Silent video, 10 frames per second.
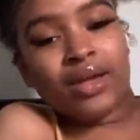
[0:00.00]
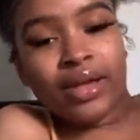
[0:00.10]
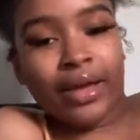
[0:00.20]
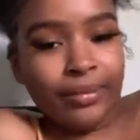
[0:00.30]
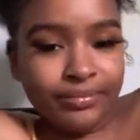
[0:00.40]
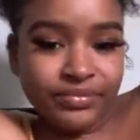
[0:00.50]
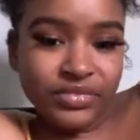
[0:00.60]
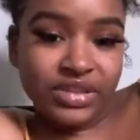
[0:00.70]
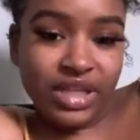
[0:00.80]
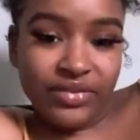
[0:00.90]
Yeah, it
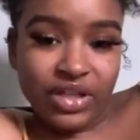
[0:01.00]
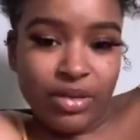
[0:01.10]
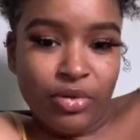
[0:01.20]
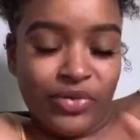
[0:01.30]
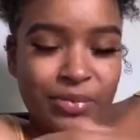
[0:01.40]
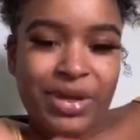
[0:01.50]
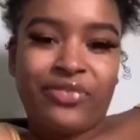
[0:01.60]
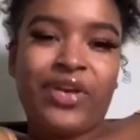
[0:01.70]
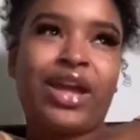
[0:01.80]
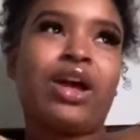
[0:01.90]
was definitely a good movie.
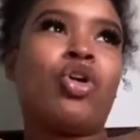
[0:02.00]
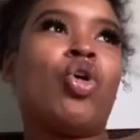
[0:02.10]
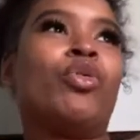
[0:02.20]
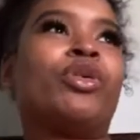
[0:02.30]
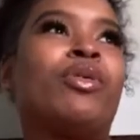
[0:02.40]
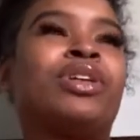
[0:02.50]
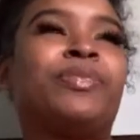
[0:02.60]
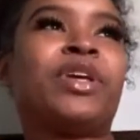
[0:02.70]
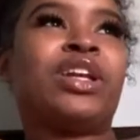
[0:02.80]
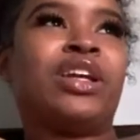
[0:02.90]
Matter of fact, oh, you know what?
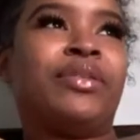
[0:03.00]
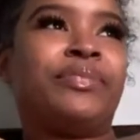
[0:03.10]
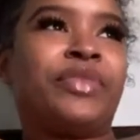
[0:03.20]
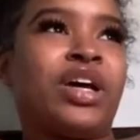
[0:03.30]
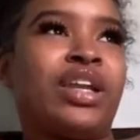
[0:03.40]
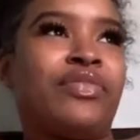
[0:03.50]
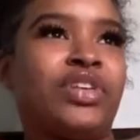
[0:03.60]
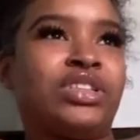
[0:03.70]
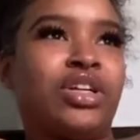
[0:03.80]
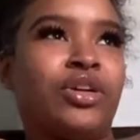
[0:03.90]
Speaking of
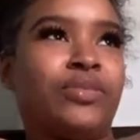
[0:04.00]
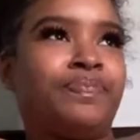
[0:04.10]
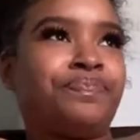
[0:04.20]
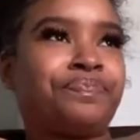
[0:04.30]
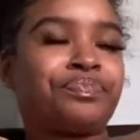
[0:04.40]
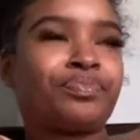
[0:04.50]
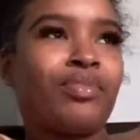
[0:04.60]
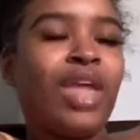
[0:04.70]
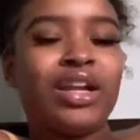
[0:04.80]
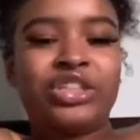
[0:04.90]
Netflix though,
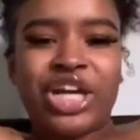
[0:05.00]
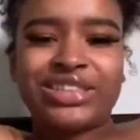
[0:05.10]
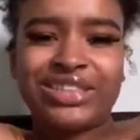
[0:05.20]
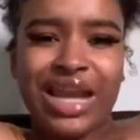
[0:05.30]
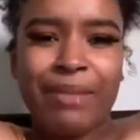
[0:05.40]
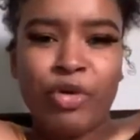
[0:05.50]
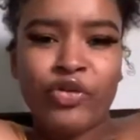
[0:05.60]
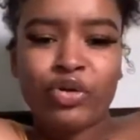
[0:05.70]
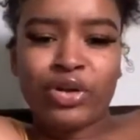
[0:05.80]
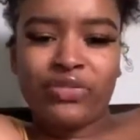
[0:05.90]
did y'all see that
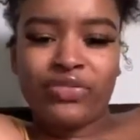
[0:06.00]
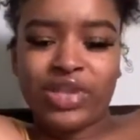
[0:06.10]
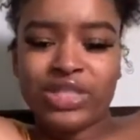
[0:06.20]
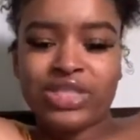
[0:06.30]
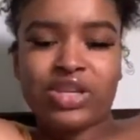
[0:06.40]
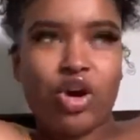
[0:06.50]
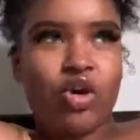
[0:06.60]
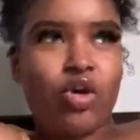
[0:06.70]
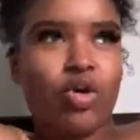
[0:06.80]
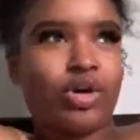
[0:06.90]
movie on Netflix
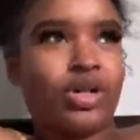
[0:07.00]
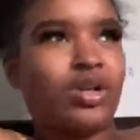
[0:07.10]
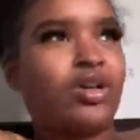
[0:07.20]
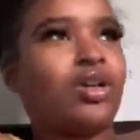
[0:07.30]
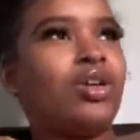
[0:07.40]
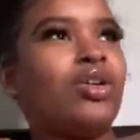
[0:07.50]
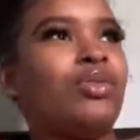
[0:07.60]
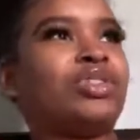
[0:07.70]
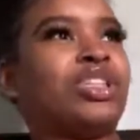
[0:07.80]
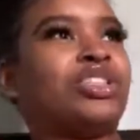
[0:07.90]
called
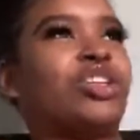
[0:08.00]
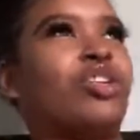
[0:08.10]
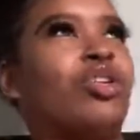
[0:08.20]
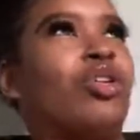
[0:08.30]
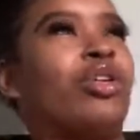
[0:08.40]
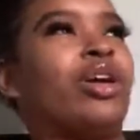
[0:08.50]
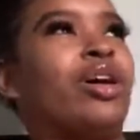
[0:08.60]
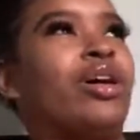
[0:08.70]
what's that shit called?